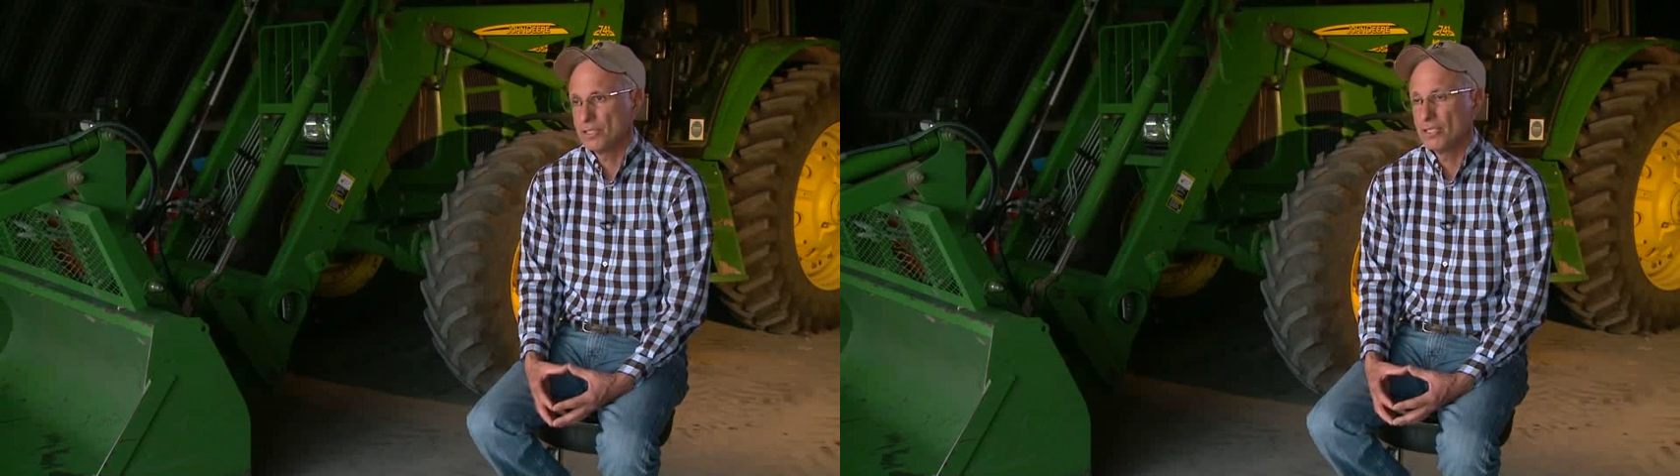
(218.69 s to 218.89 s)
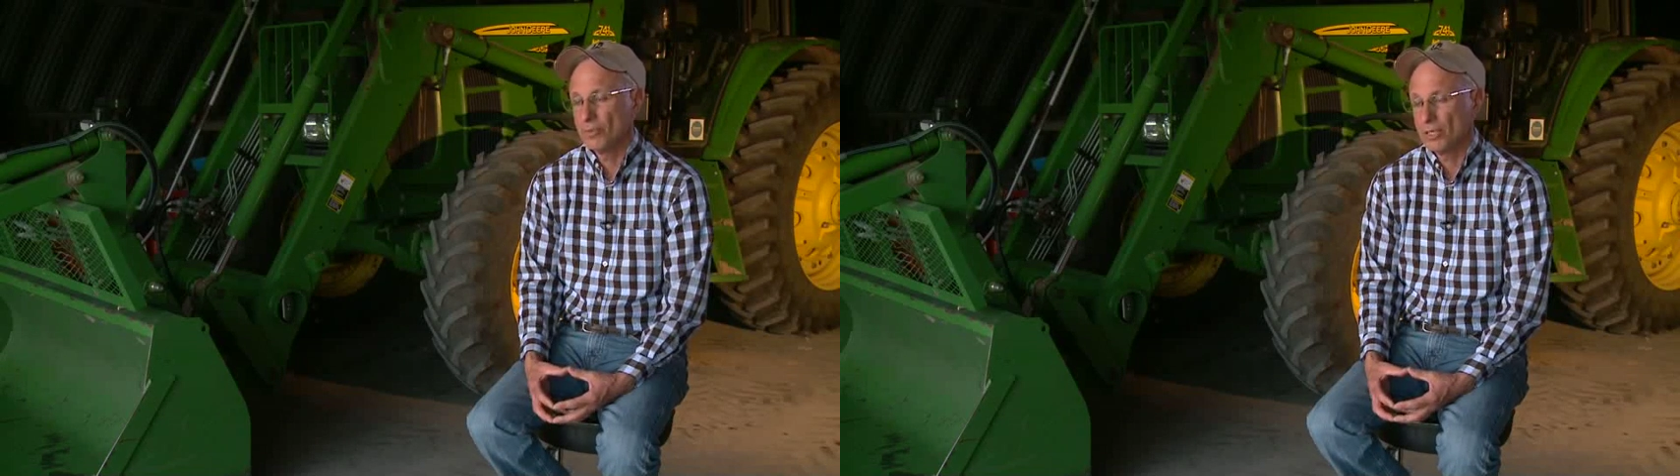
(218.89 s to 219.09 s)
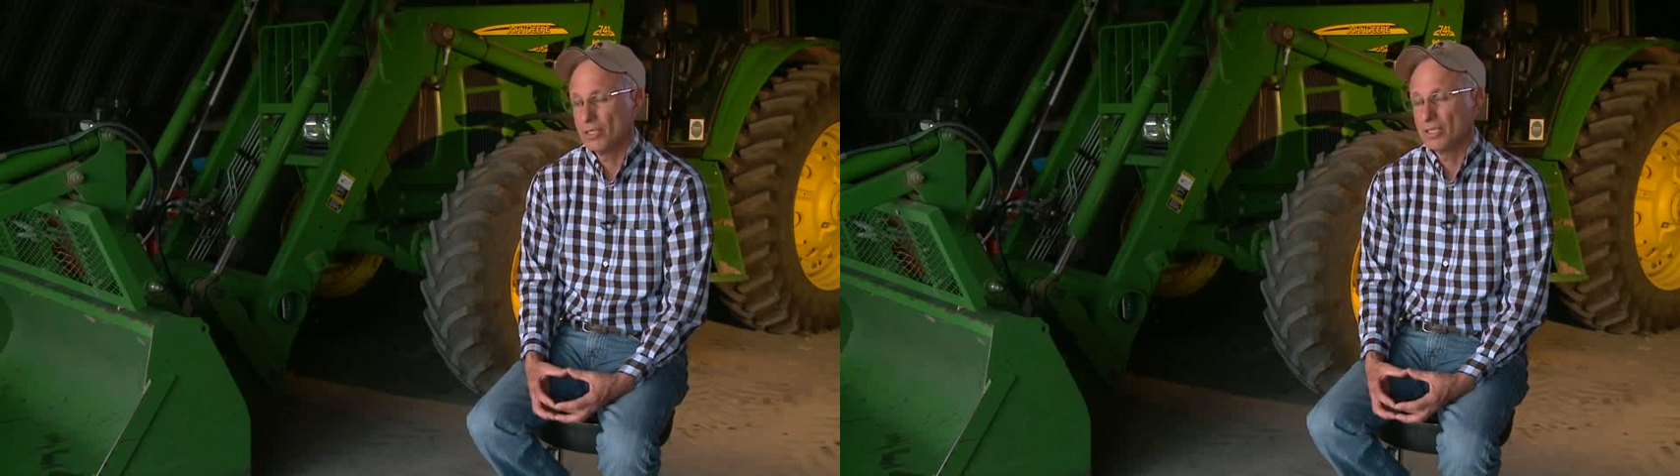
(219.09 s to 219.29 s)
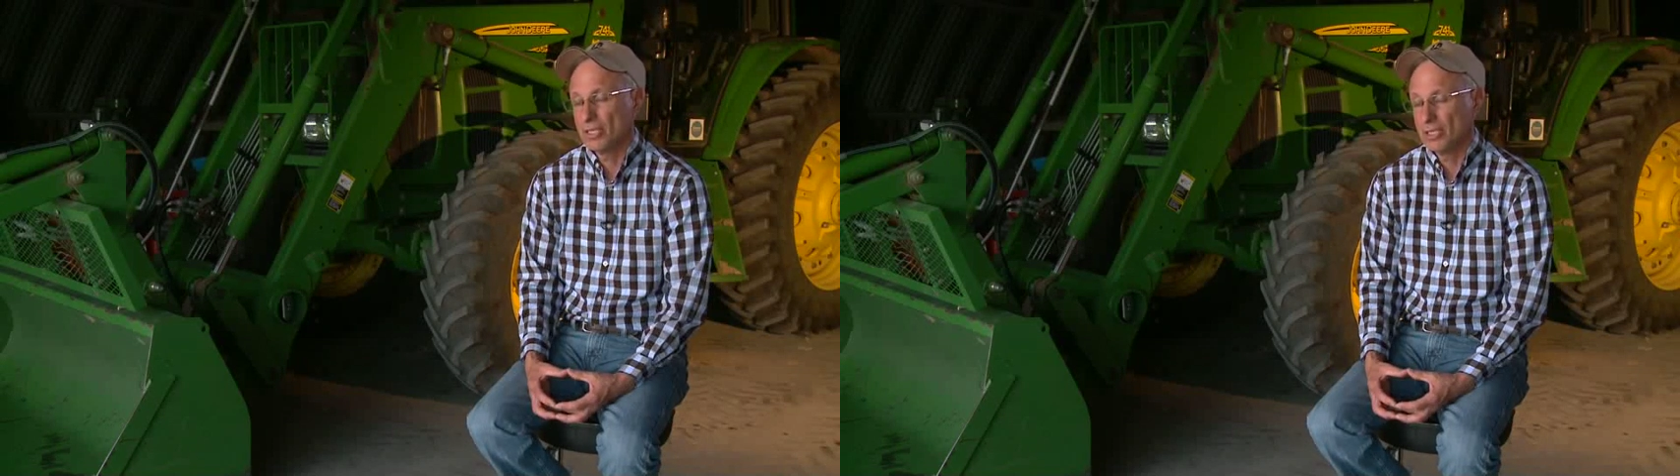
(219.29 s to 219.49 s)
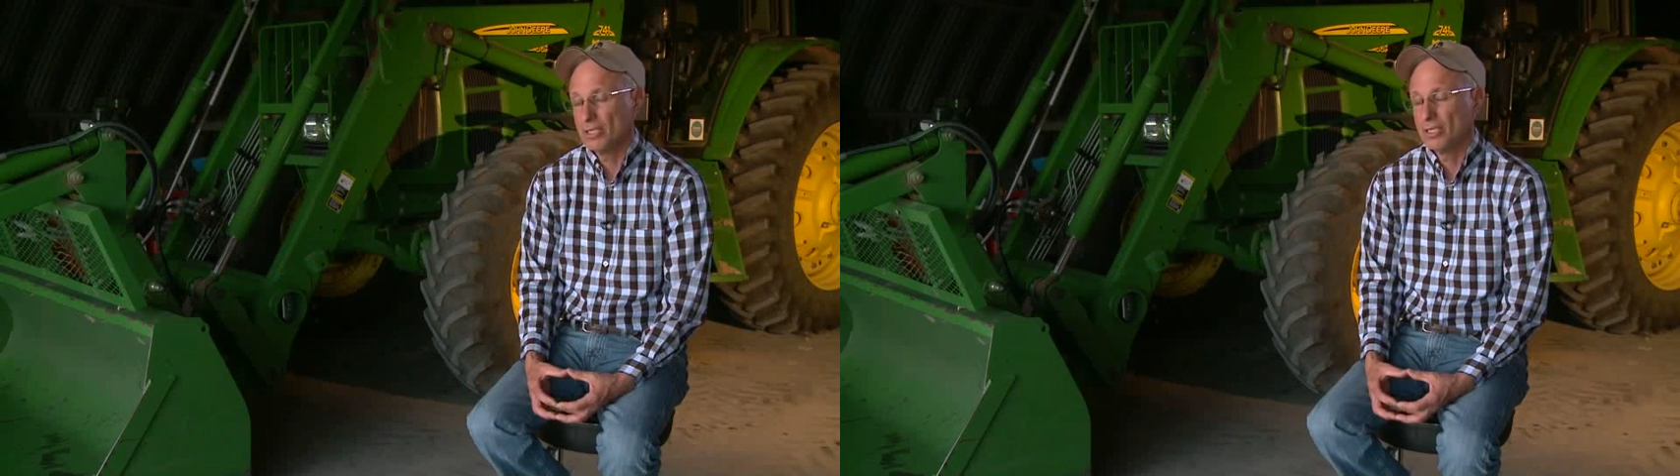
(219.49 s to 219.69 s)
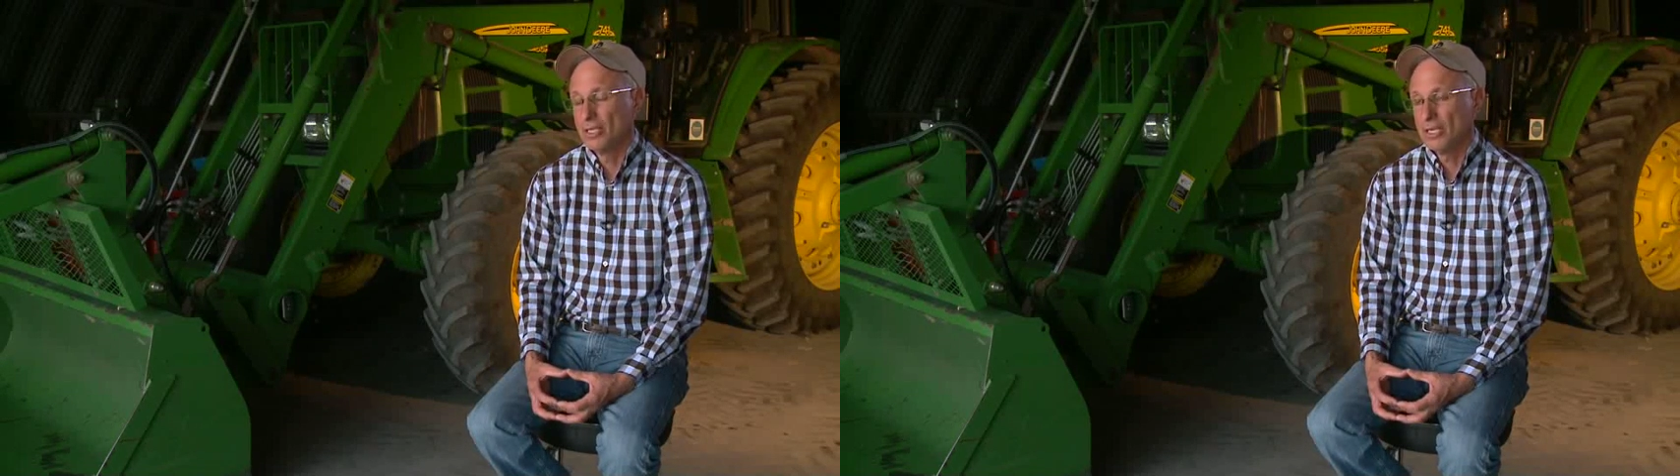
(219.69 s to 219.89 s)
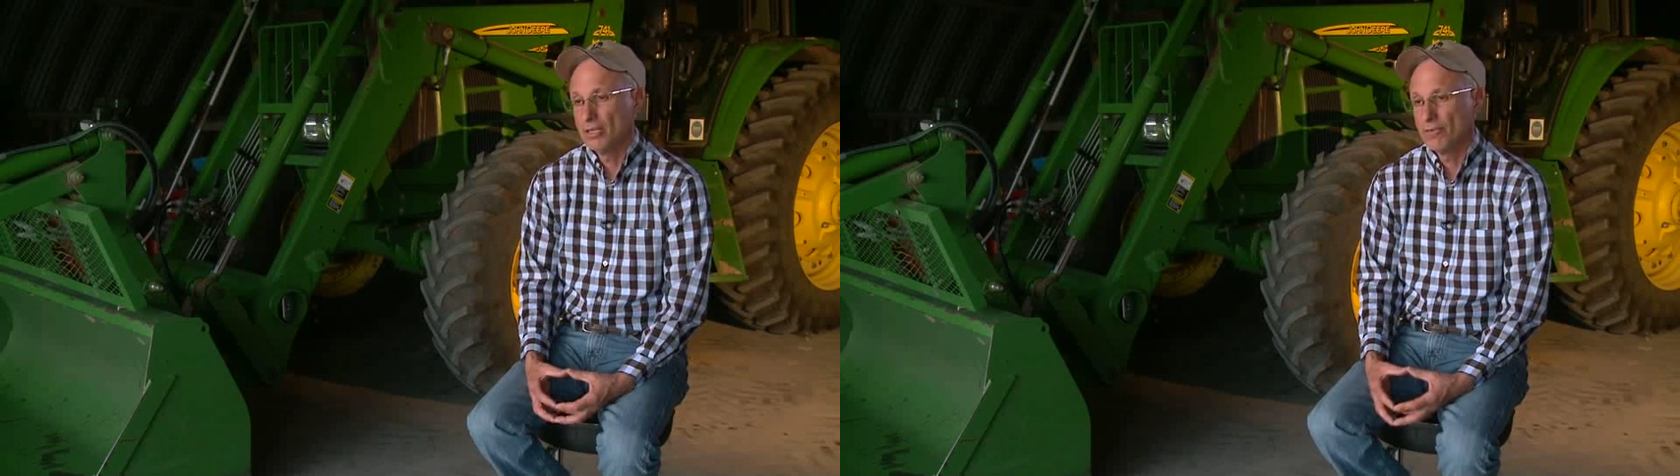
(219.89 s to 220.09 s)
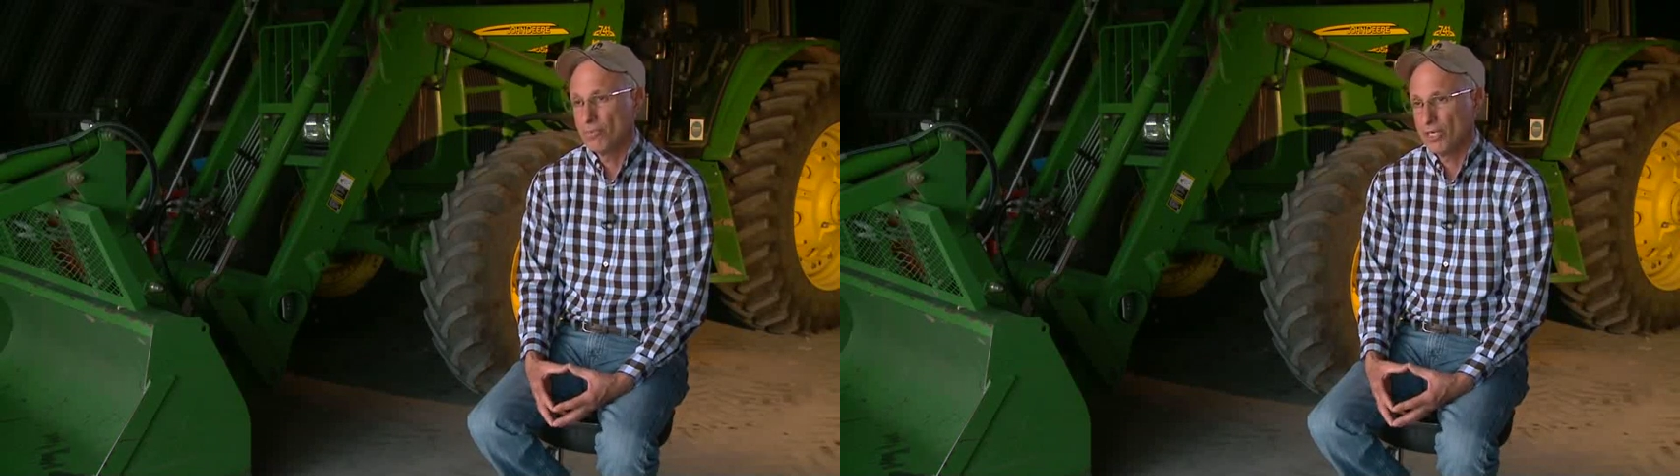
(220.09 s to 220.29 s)
and we can get
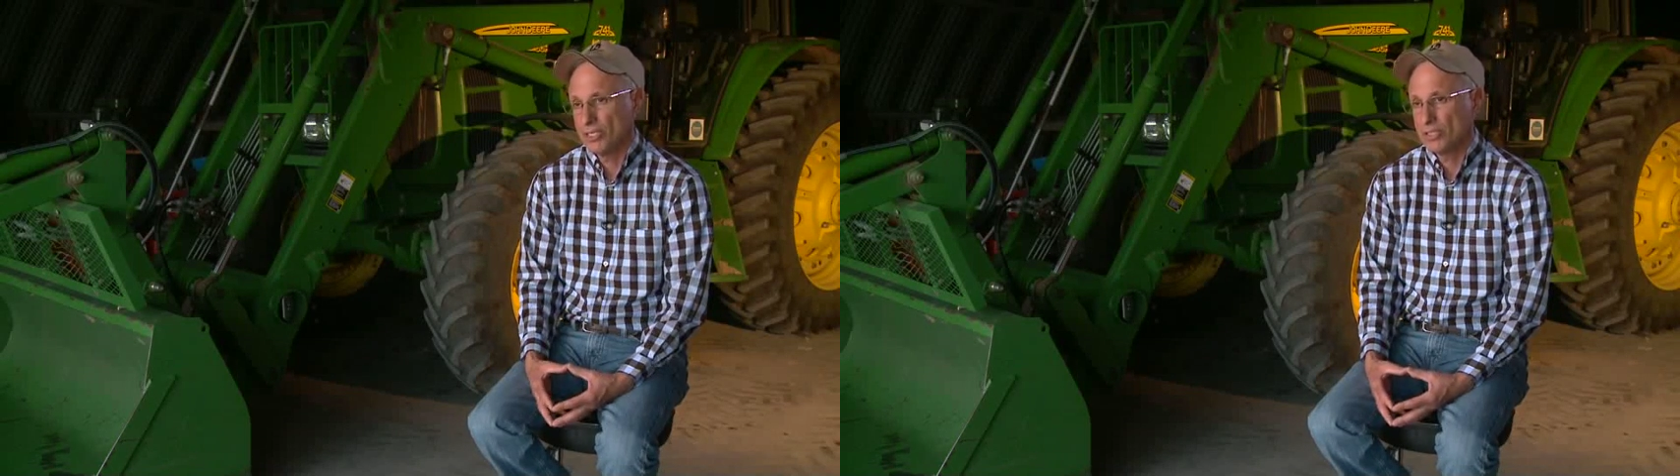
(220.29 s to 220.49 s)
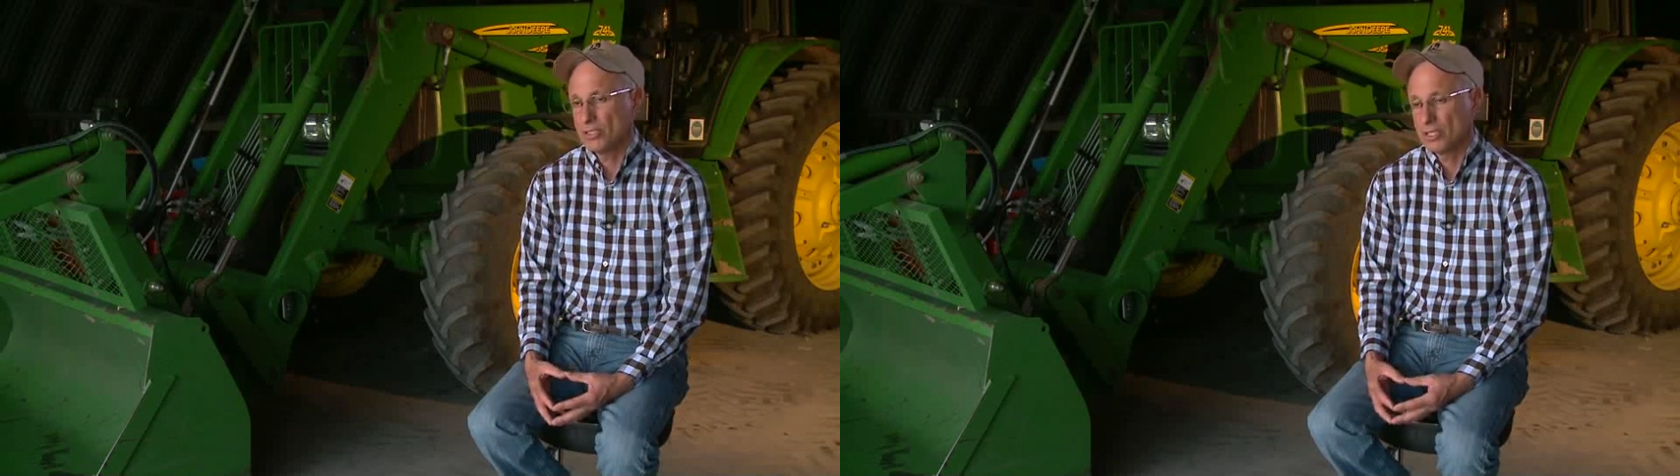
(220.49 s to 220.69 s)
information.